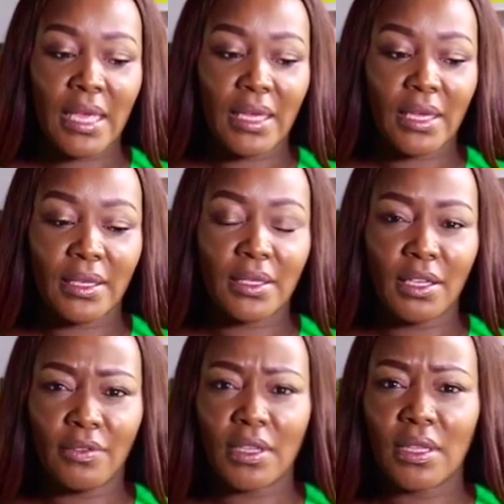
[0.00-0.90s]
and
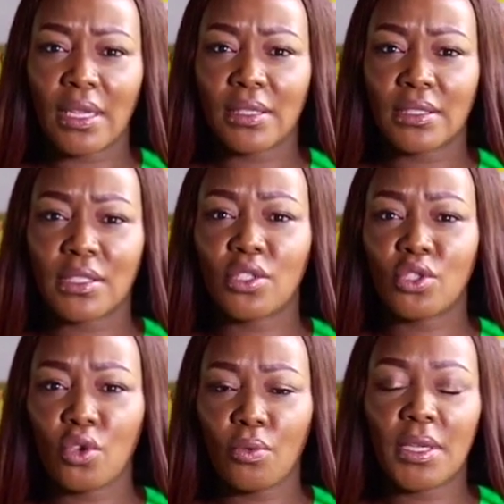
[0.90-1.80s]
given that
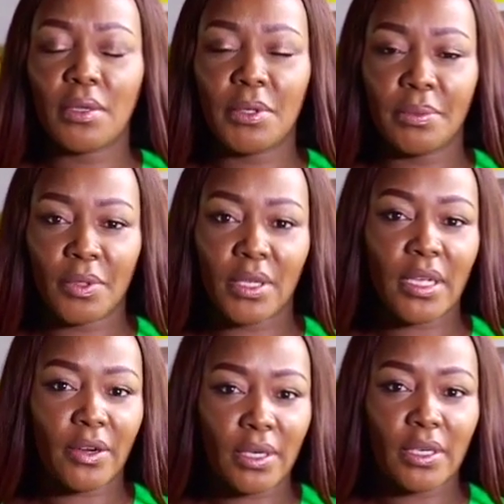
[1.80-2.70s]
so many people are
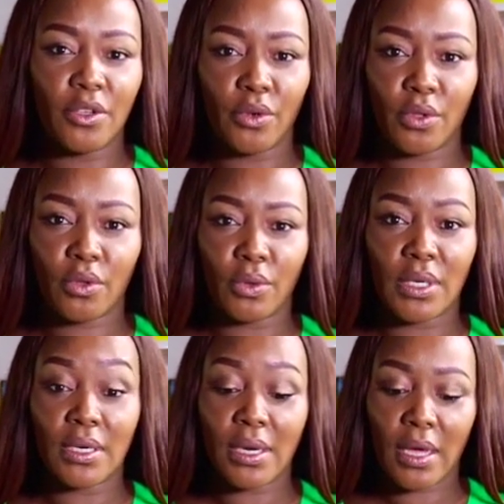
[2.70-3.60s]
currently going through
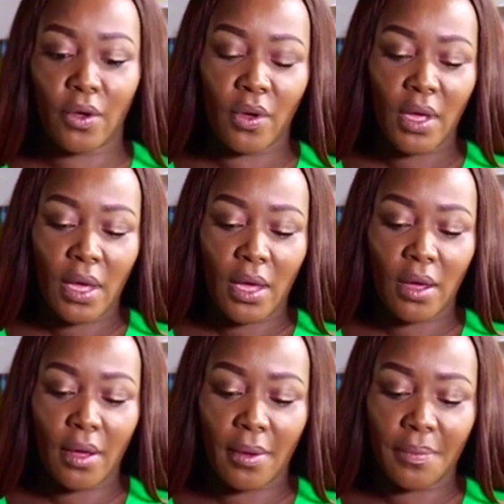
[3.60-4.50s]
it now,
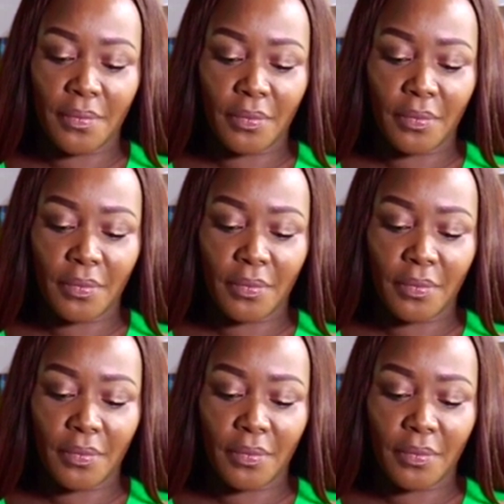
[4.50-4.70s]
a